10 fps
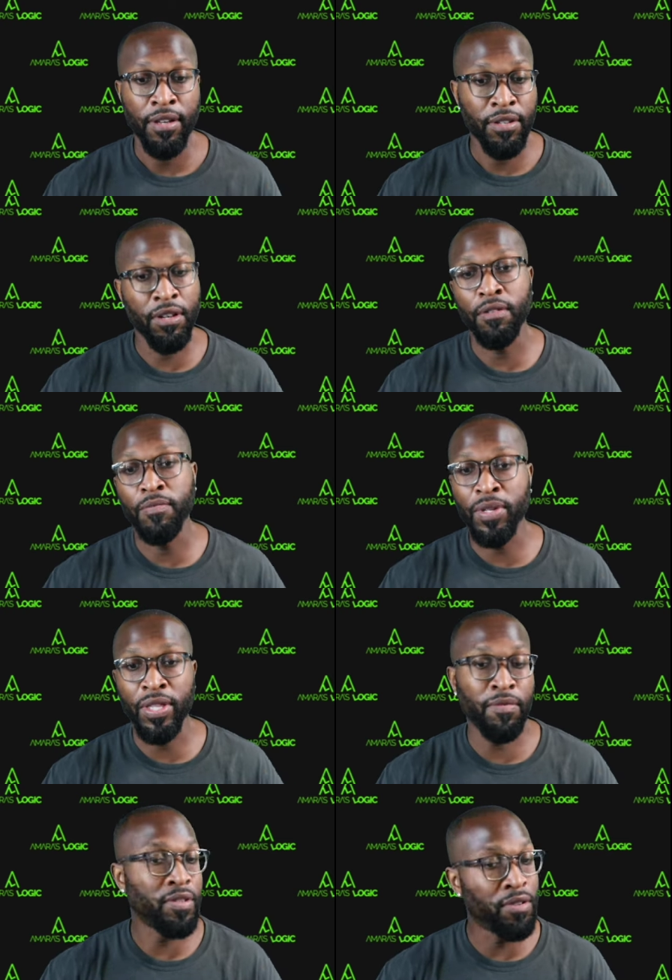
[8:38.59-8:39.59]
So, but
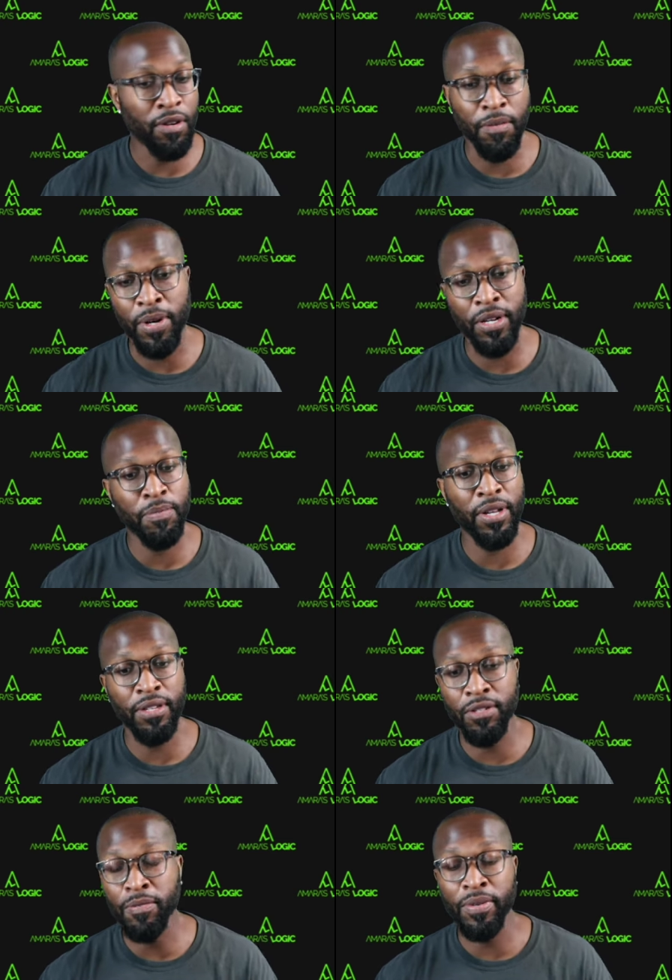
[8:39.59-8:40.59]
the Bucks play
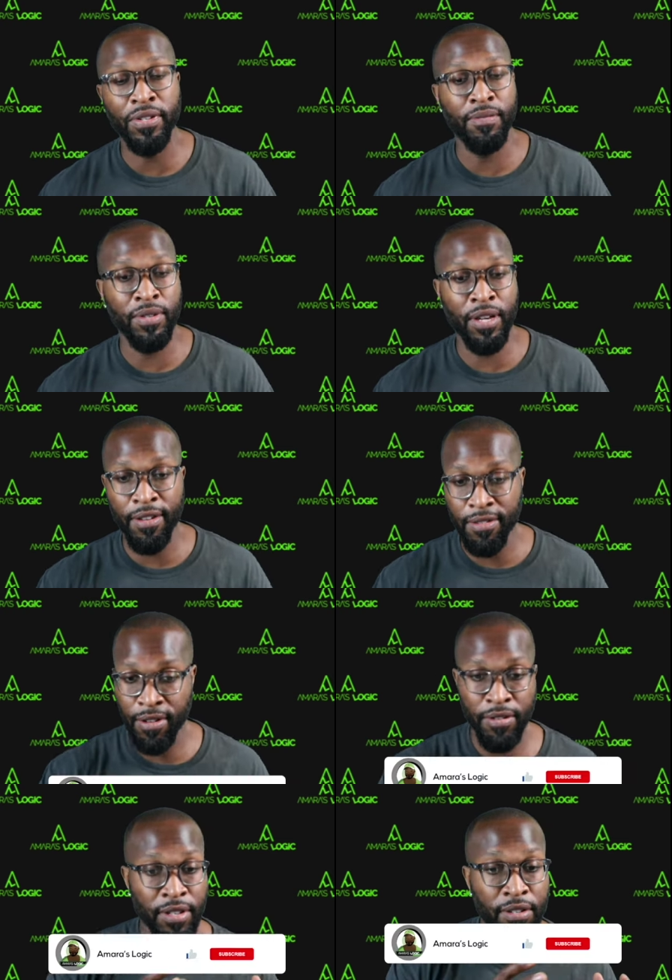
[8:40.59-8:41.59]
stupid sometimes.
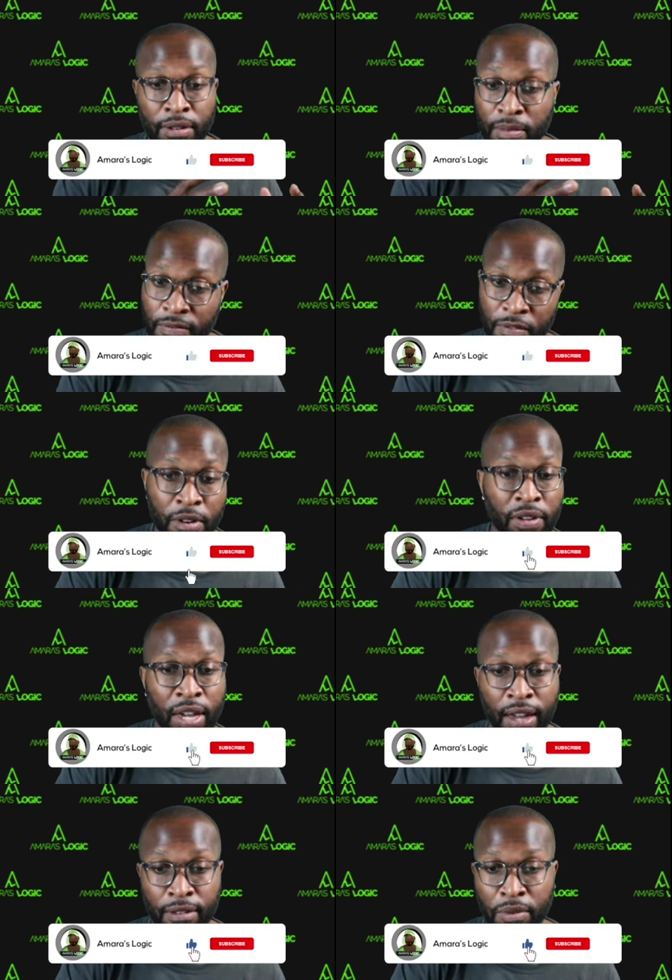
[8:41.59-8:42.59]
So it's either 4
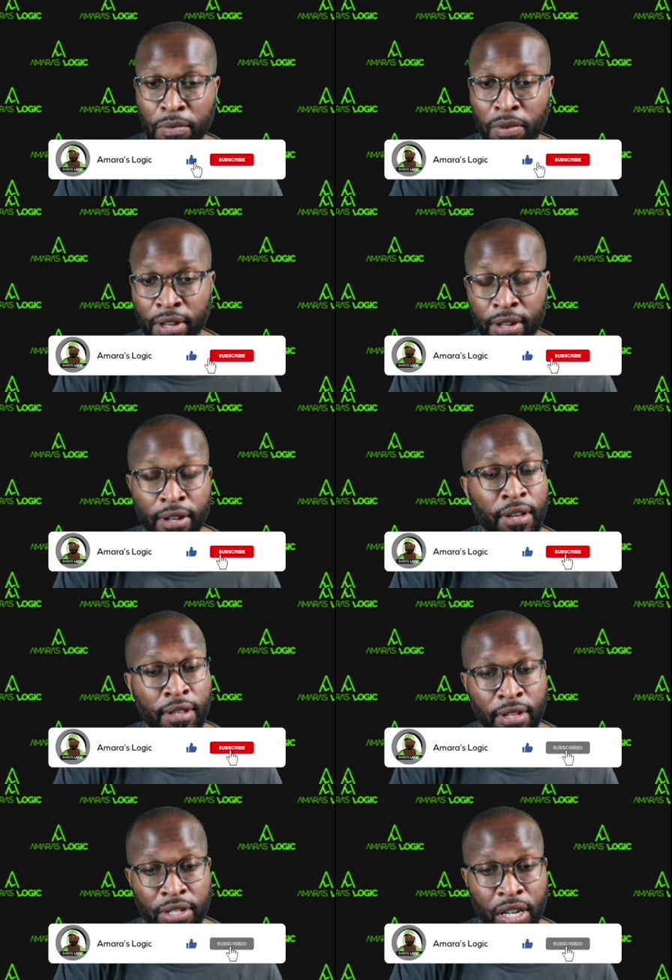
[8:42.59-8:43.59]
games we win
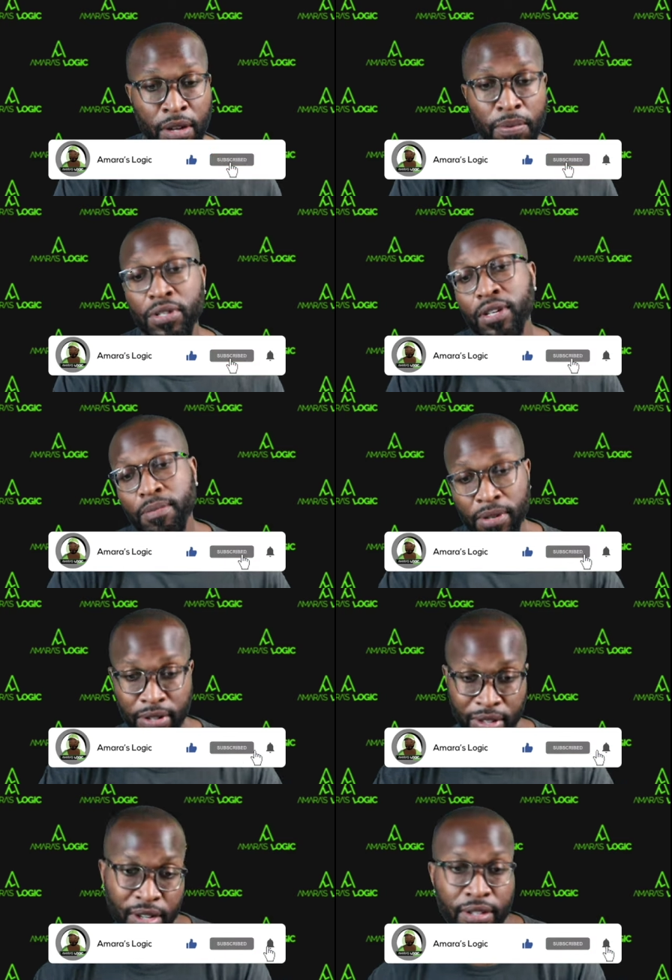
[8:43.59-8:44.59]
the championship or
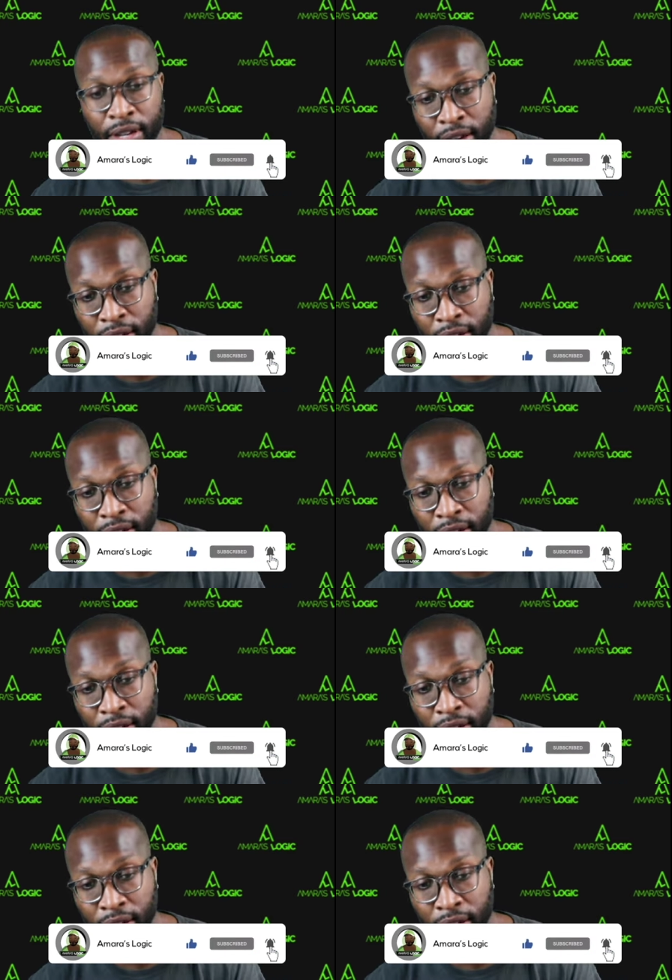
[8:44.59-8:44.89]
6 games.